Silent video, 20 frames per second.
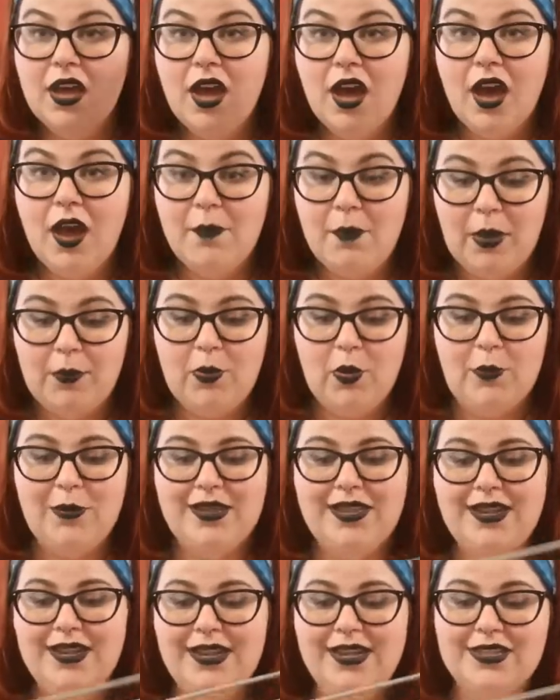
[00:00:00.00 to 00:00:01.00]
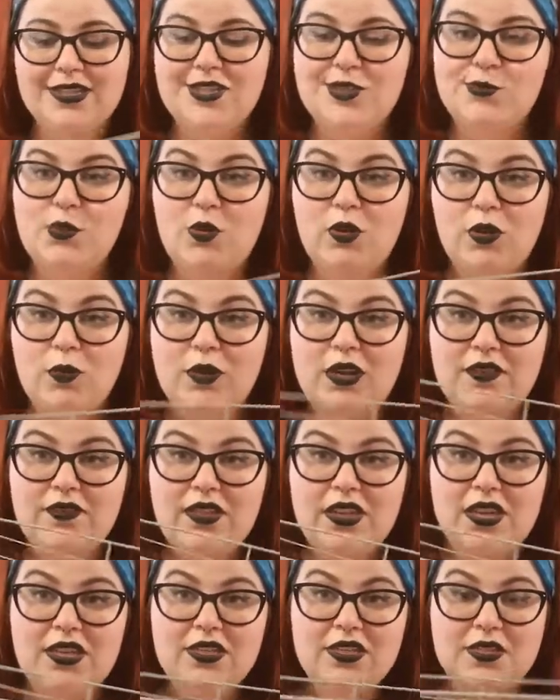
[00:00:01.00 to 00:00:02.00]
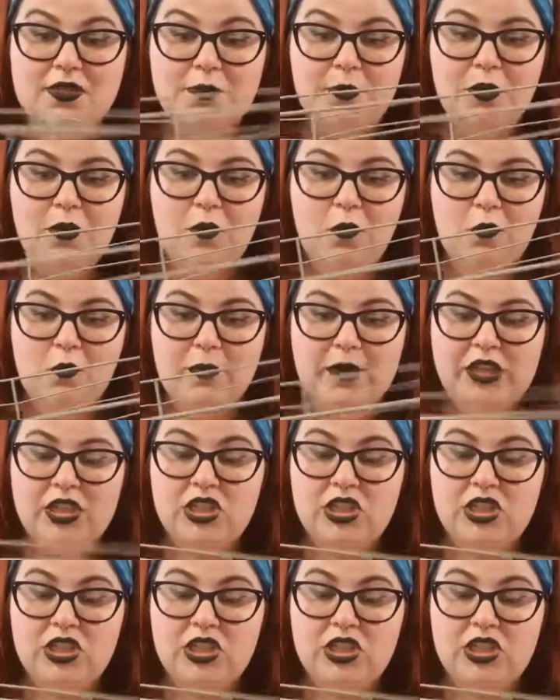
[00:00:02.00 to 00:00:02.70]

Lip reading: I'm probably gonna get a smaller one of these to put all my